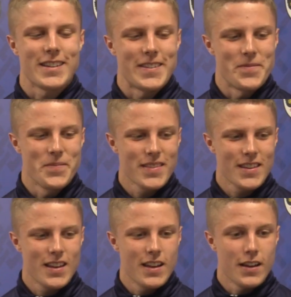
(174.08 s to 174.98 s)
You
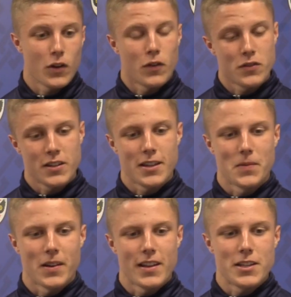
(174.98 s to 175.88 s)
know, obviously did
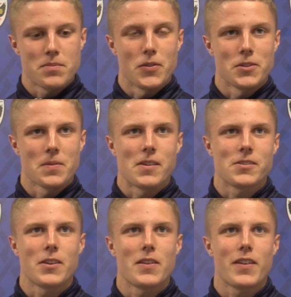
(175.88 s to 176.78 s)
one at Eastbourne as well.
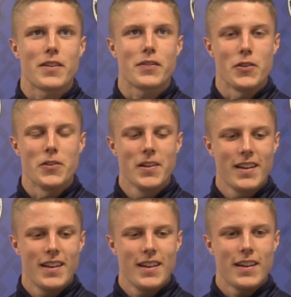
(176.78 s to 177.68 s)
So I've had a few
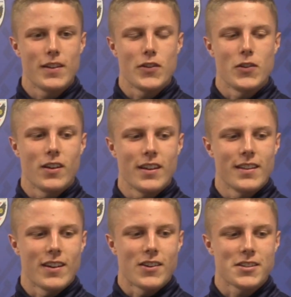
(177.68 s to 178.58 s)

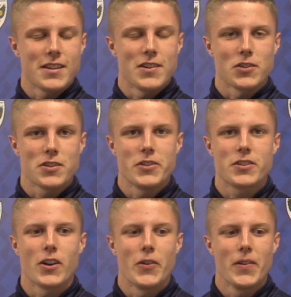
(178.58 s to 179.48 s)
in the last year or two.
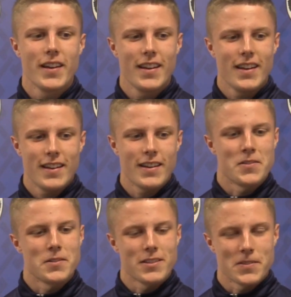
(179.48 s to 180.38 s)
So
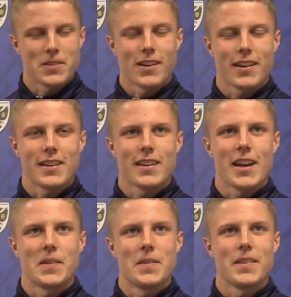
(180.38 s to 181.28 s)
I was lucky to get away